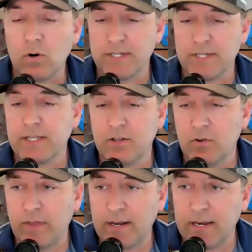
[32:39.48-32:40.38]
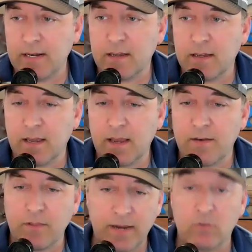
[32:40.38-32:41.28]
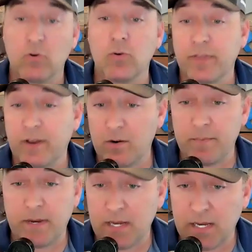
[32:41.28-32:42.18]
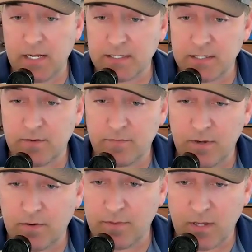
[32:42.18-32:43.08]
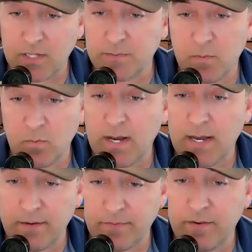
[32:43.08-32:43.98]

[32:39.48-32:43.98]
do they need to have like group therapy, I guess, of the husband wife?